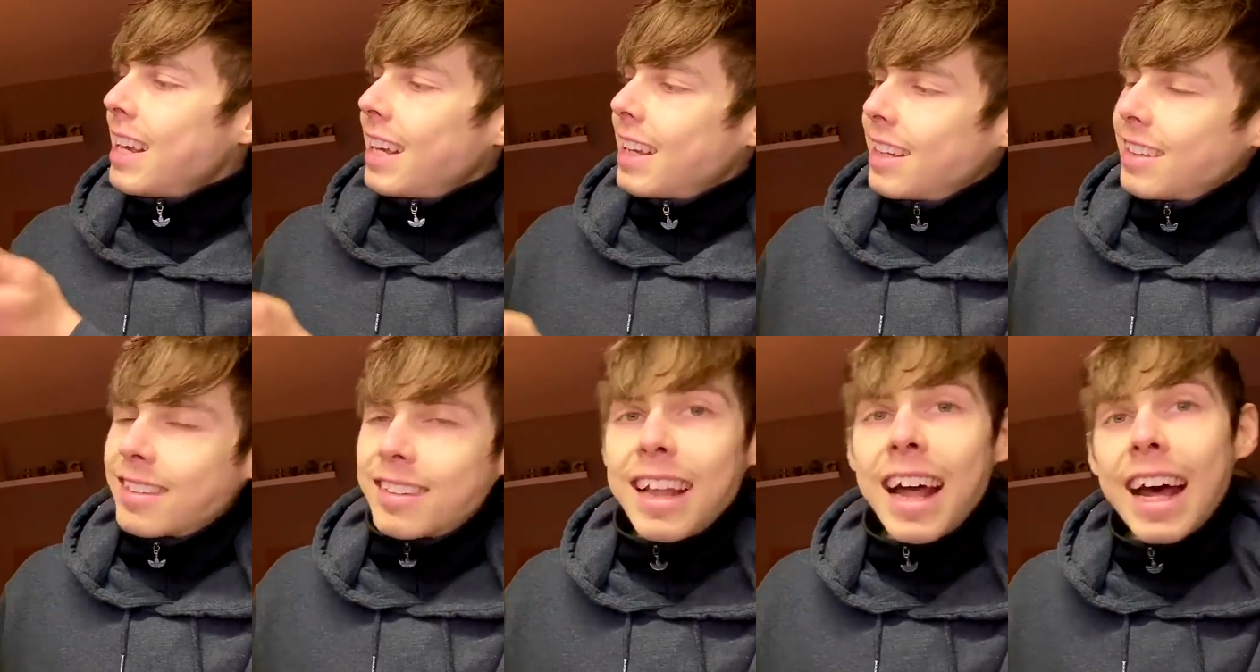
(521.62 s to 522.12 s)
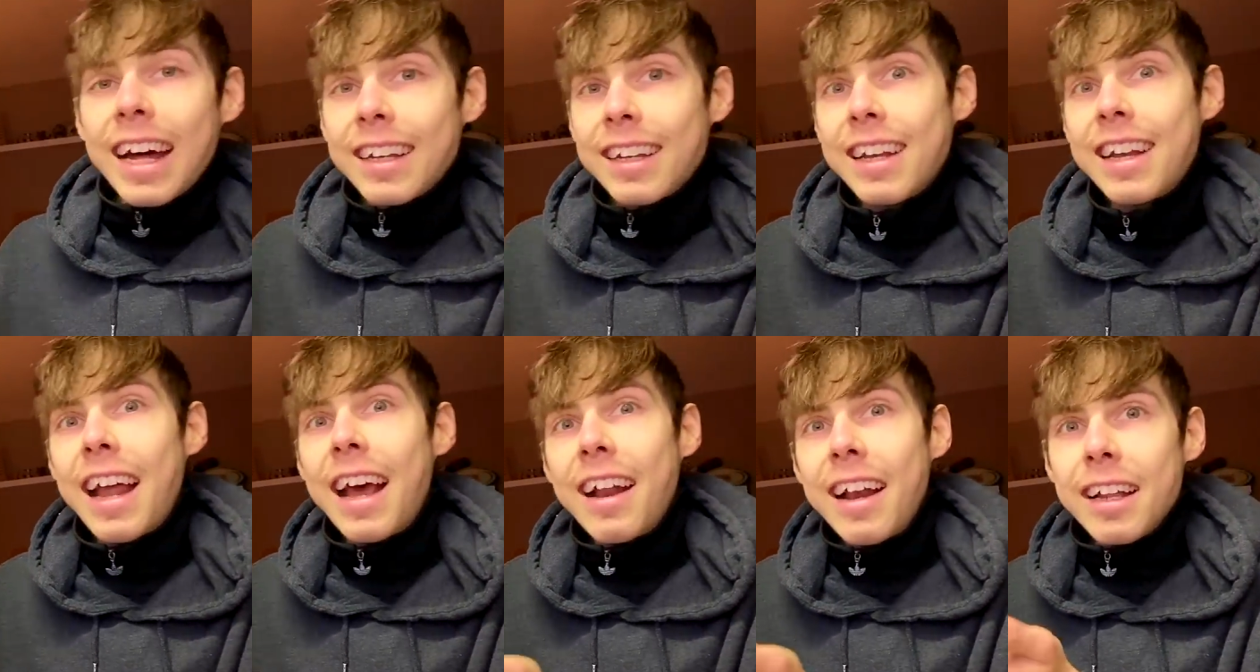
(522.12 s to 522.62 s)
is that.
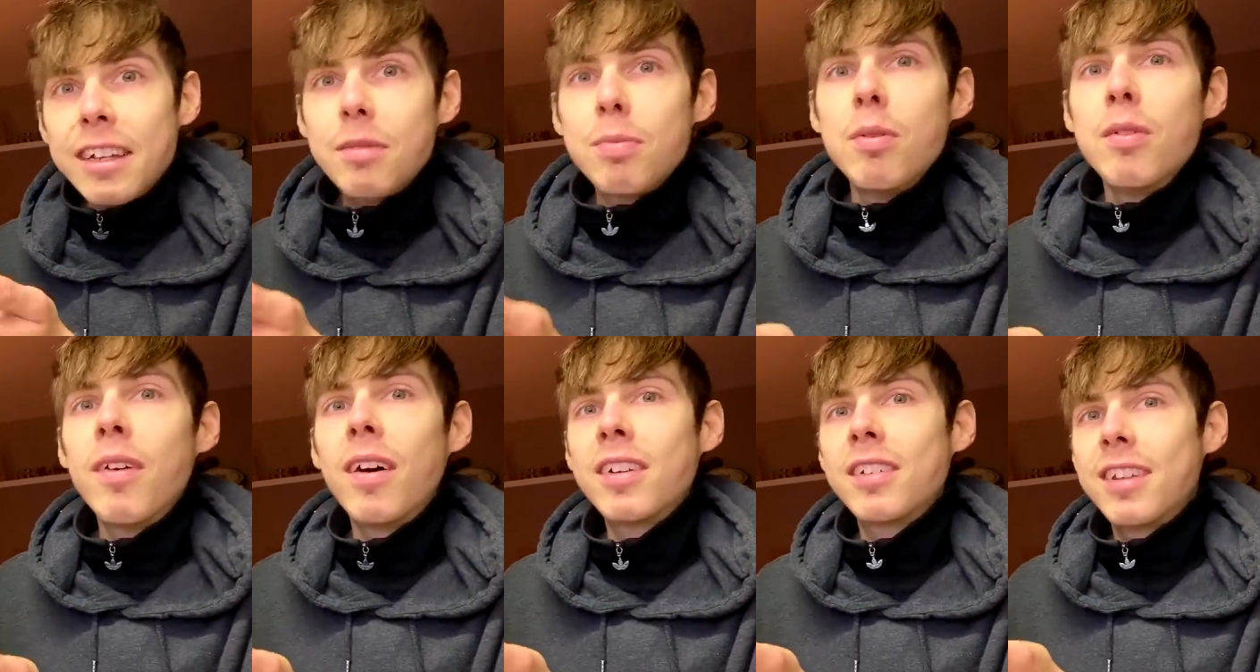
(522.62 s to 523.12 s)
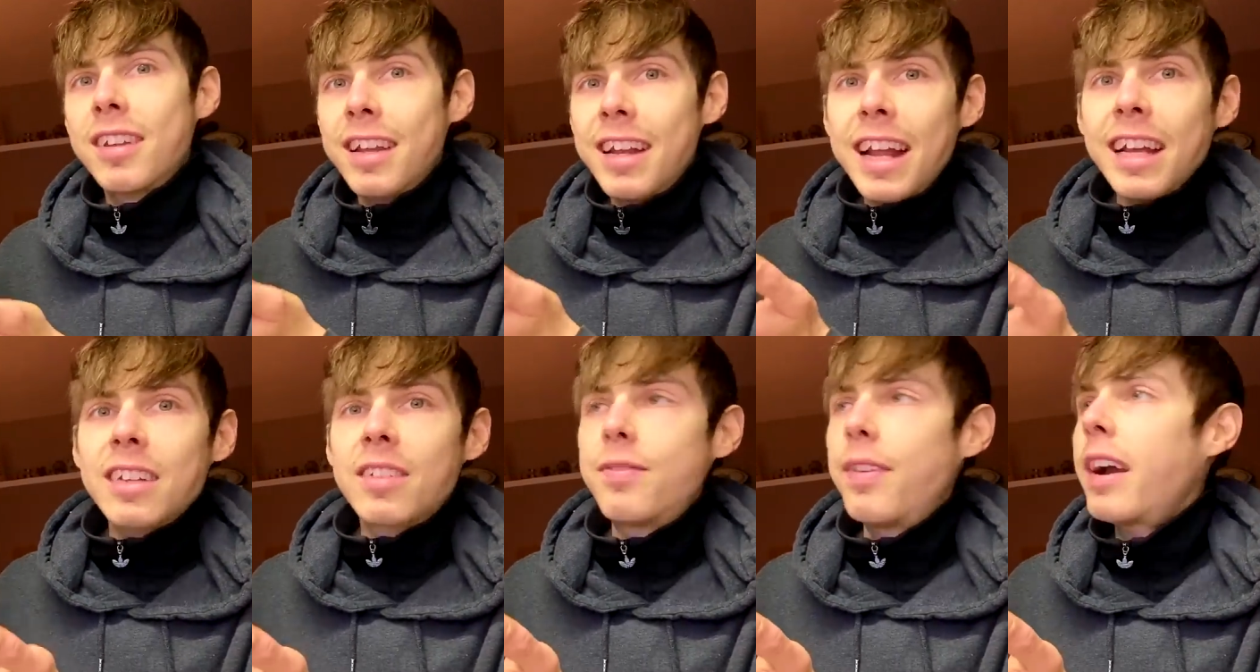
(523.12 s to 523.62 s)
Now let's move on to the
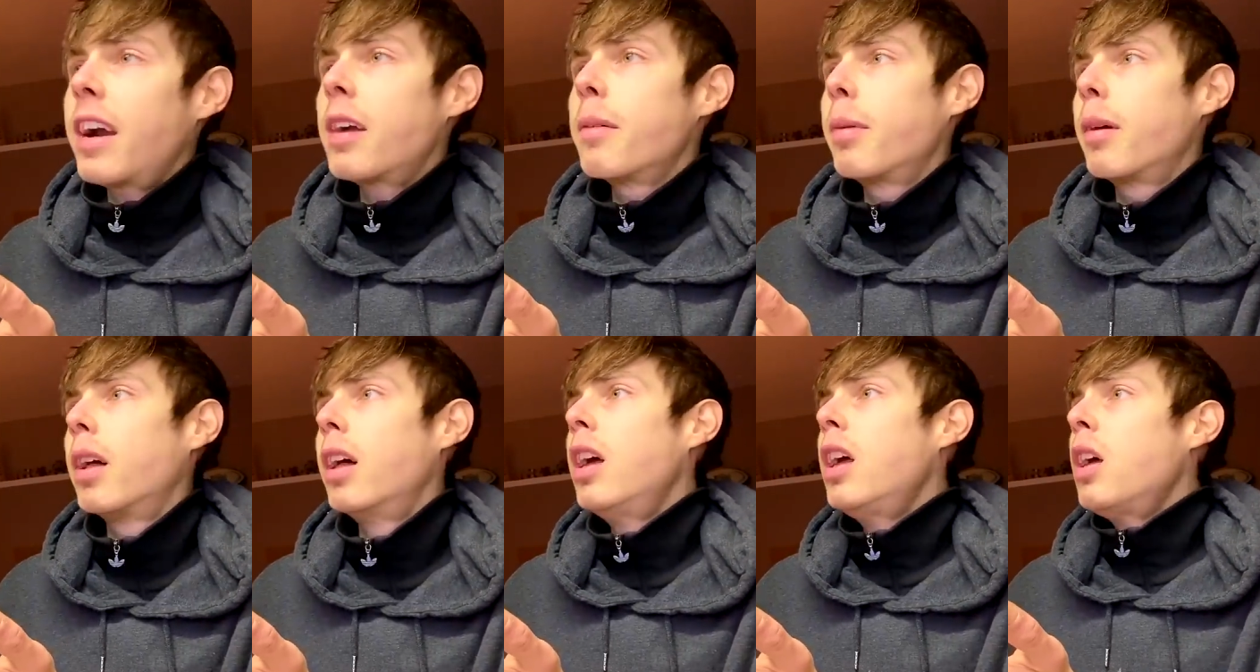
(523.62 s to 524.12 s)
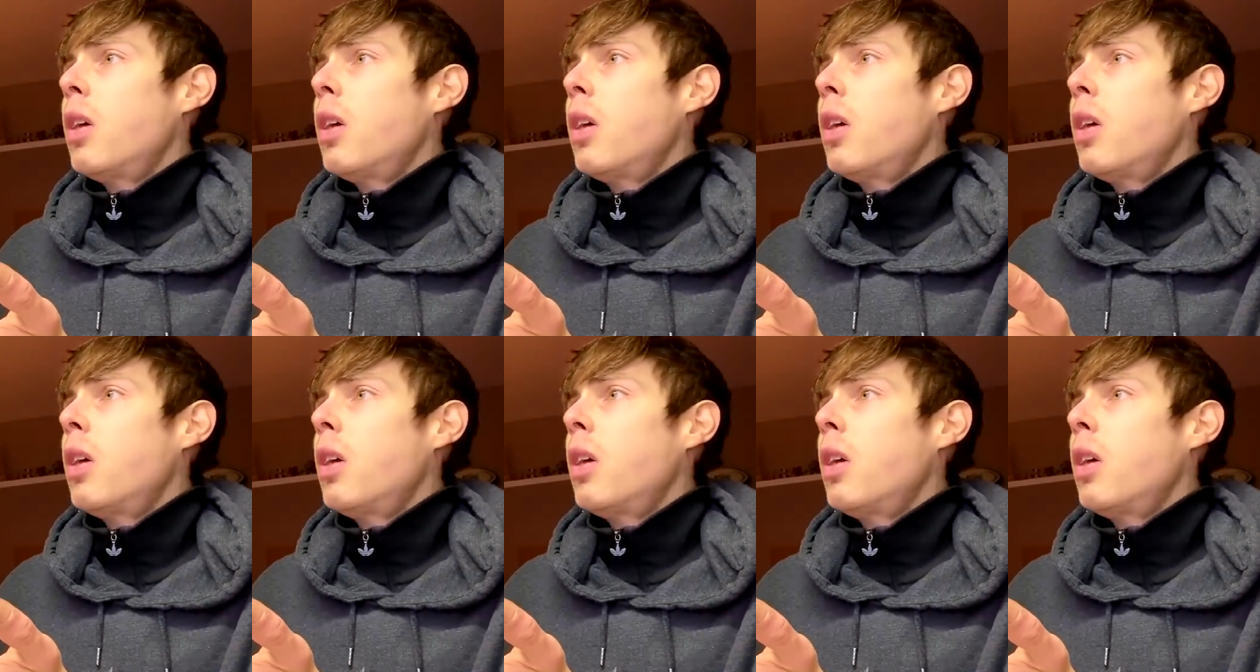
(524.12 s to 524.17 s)
next variable,